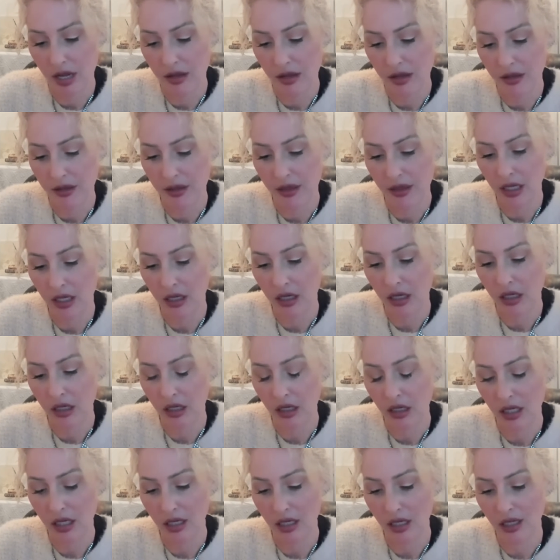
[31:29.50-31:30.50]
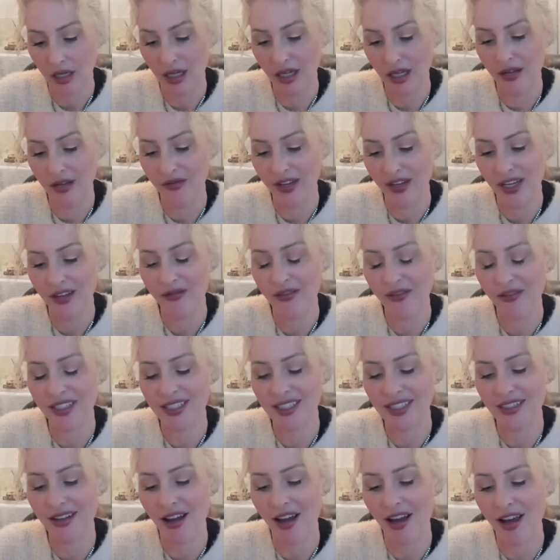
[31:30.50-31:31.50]
think even if
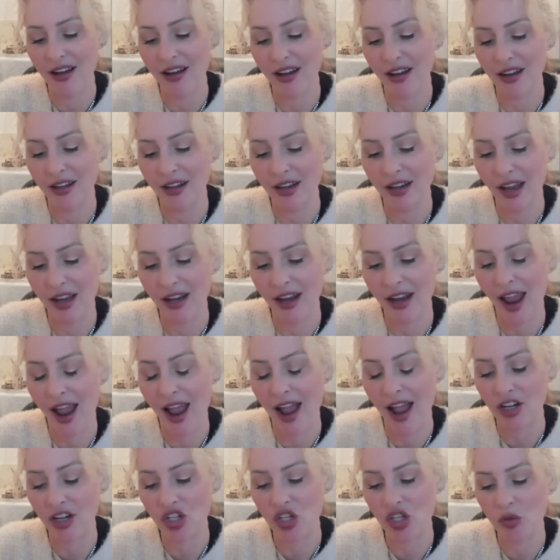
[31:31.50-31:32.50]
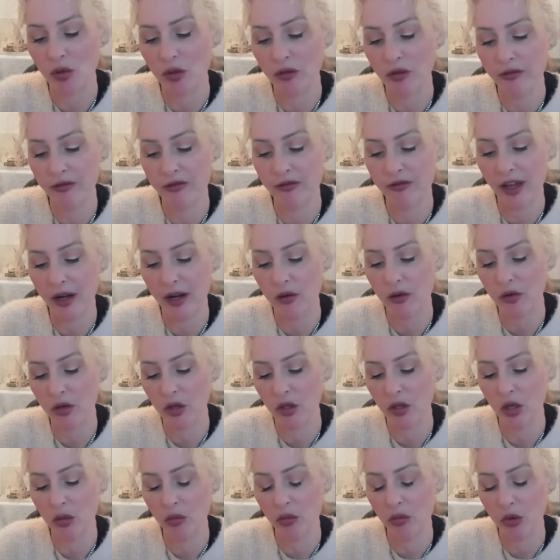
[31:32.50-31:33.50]
it's not an actual
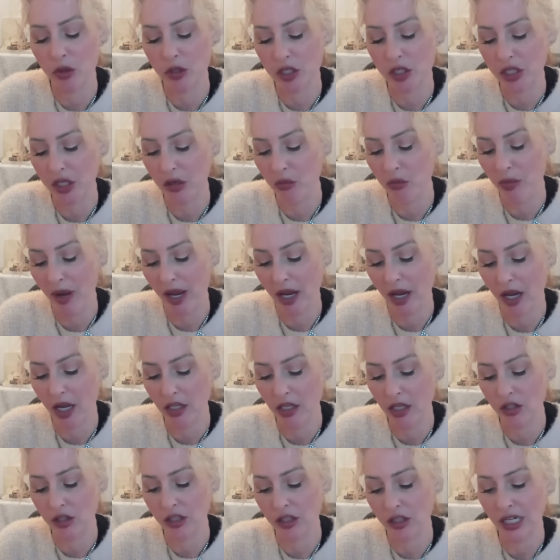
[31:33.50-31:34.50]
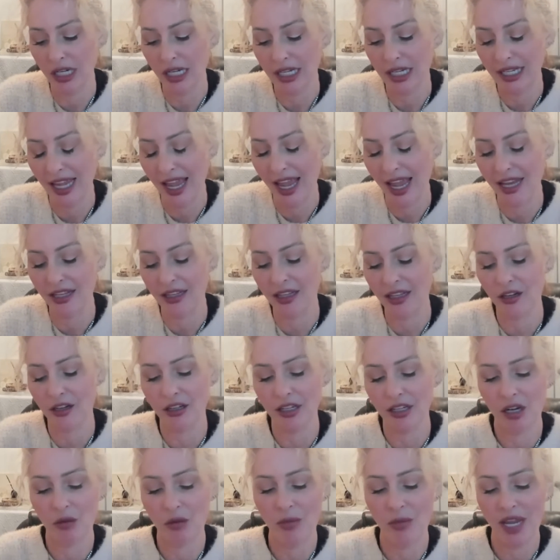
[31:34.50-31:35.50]
federal abortion ban, they're going
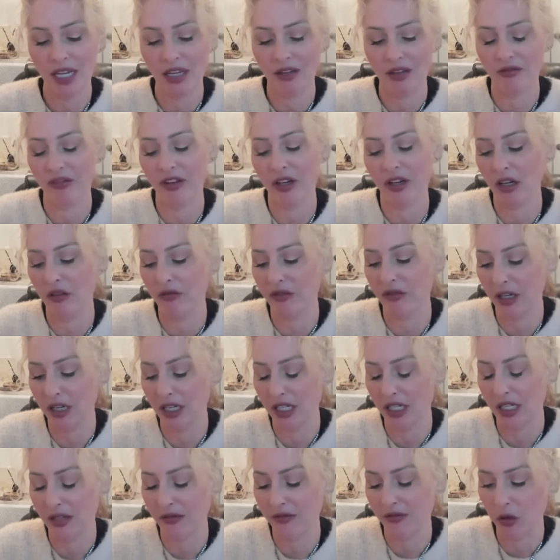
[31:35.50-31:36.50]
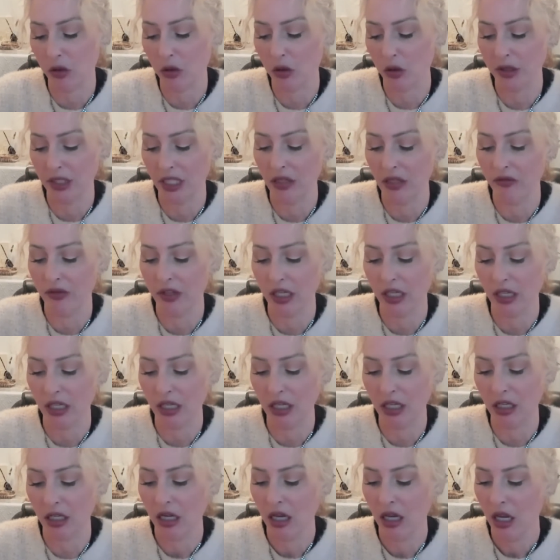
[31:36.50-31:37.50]
to make it very, very difficult even
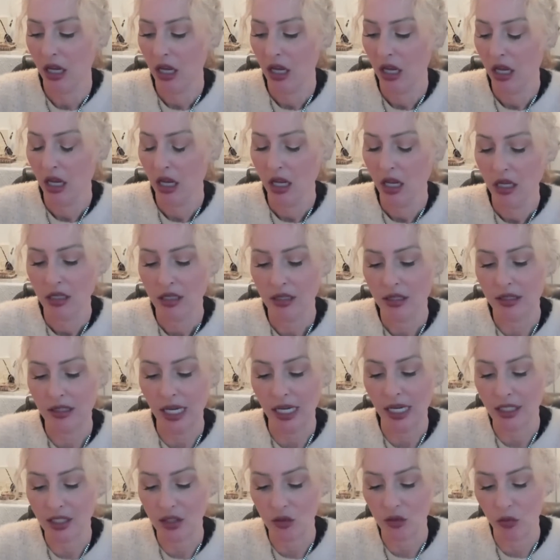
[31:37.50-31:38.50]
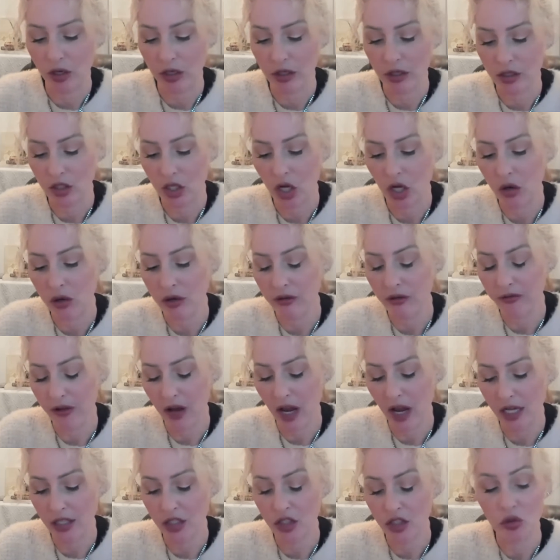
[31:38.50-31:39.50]
in states where it's
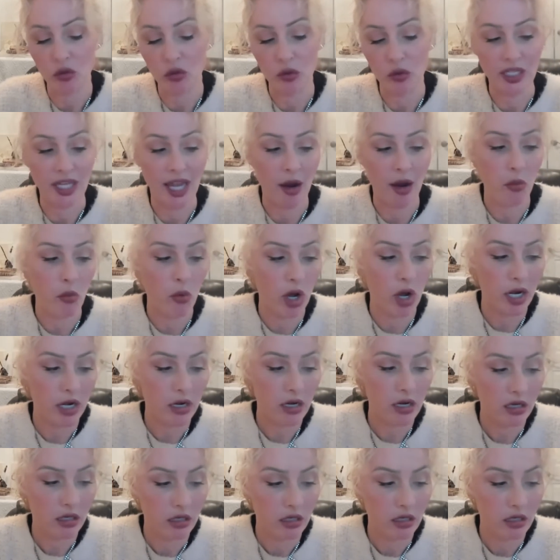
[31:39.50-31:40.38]
codified to get one.